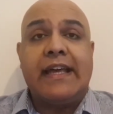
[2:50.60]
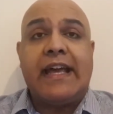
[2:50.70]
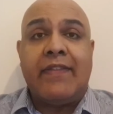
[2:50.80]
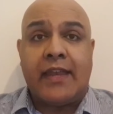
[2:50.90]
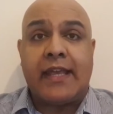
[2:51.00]

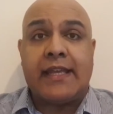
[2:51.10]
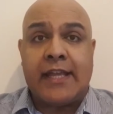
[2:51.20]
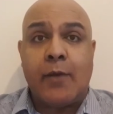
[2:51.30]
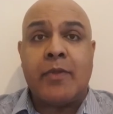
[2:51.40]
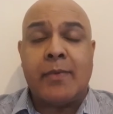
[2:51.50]
and then I can
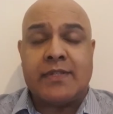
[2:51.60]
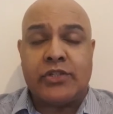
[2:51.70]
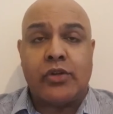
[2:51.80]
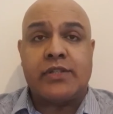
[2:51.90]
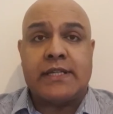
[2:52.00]
help them as a
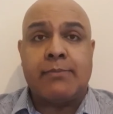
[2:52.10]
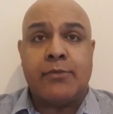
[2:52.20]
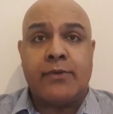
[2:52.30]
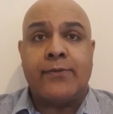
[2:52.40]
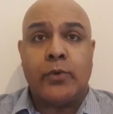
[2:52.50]
doctor
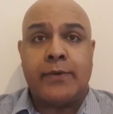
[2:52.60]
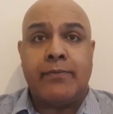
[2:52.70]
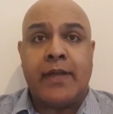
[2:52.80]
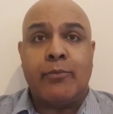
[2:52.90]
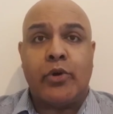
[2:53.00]
move forward
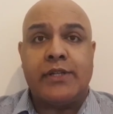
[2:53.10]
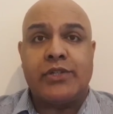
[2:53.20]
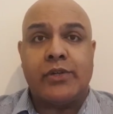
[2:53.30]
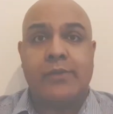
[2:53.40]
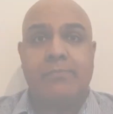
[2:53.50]
from that point on.